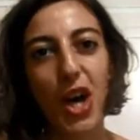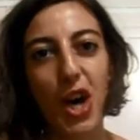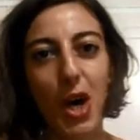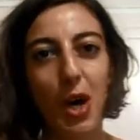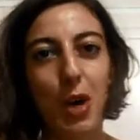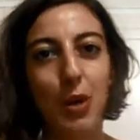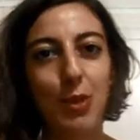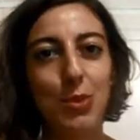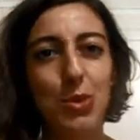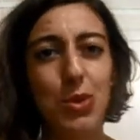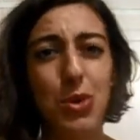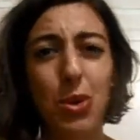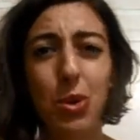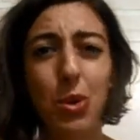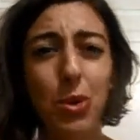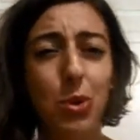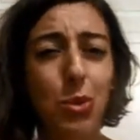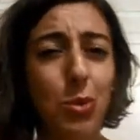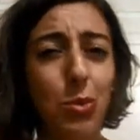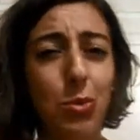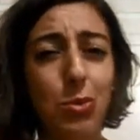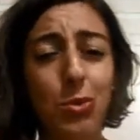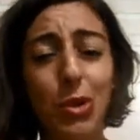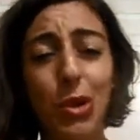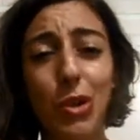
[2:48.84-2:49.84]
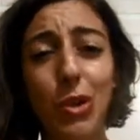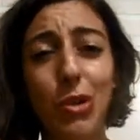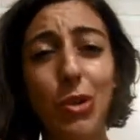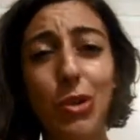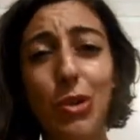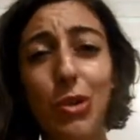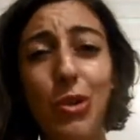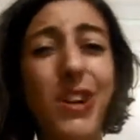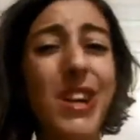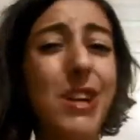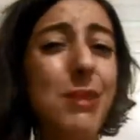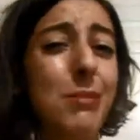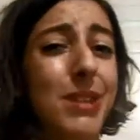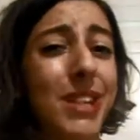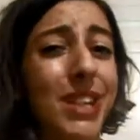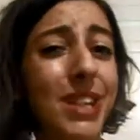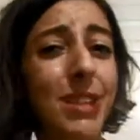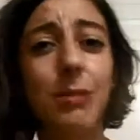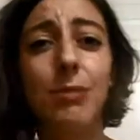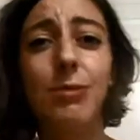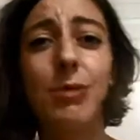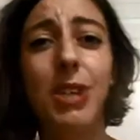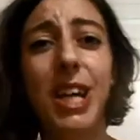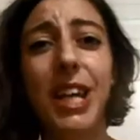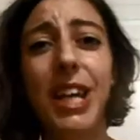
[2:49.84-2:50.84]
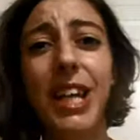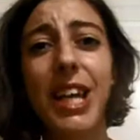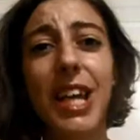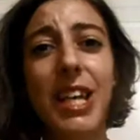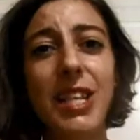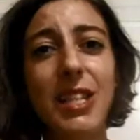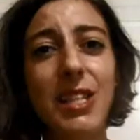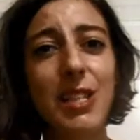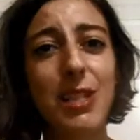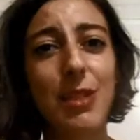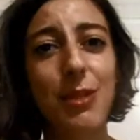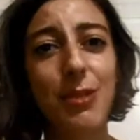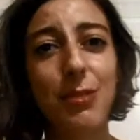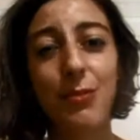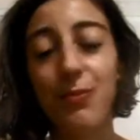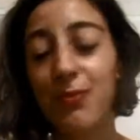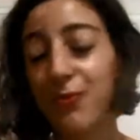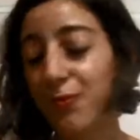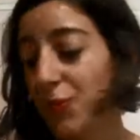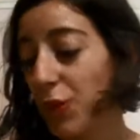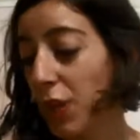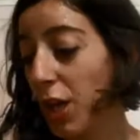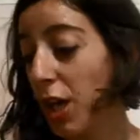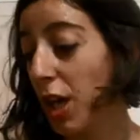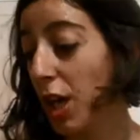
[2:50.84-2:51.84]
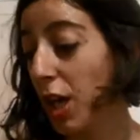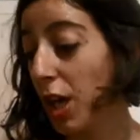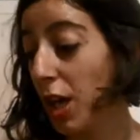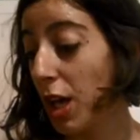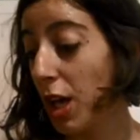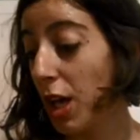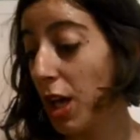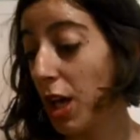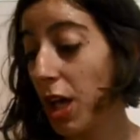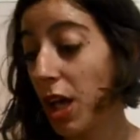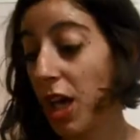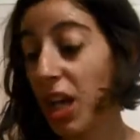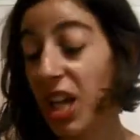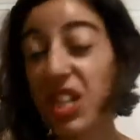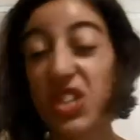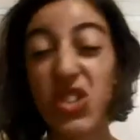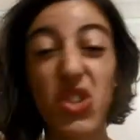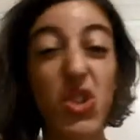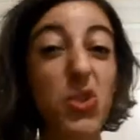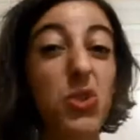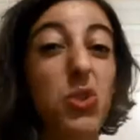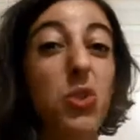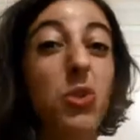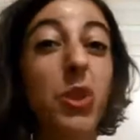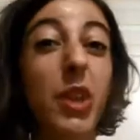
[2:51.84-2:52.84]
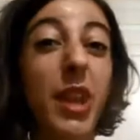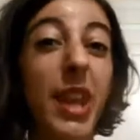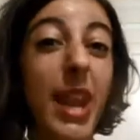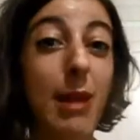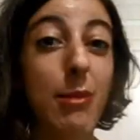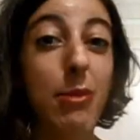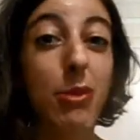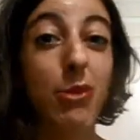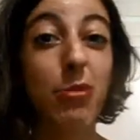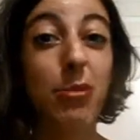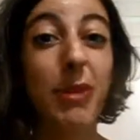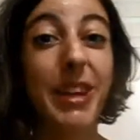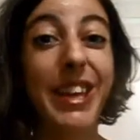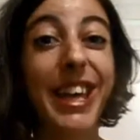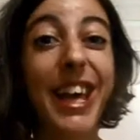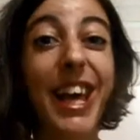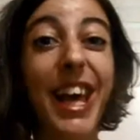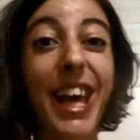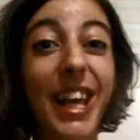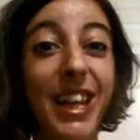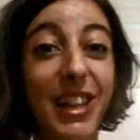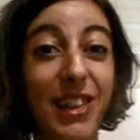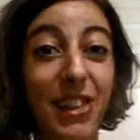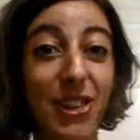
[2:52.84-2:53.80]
So creamy, I guess. It's also the name of my cat.